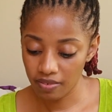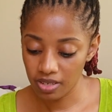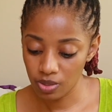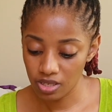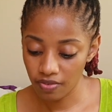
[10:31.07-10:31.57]
This
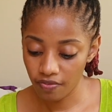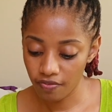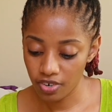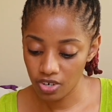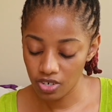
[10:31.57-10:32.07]
was the
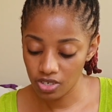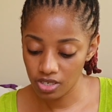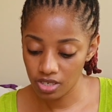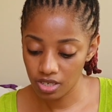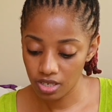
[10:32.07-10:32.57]

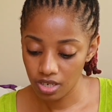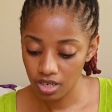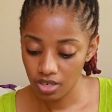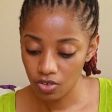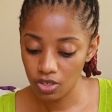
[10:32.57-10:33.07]
first,
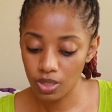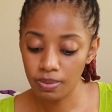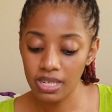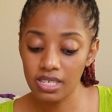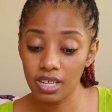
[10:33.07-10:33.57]
no, this was
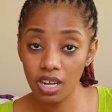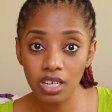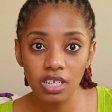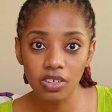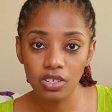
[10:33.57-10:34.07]
my second
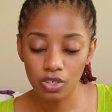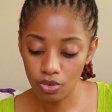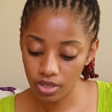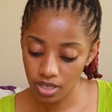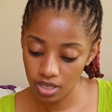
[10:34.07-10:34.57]
year in
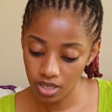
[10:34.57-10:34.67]
UWE,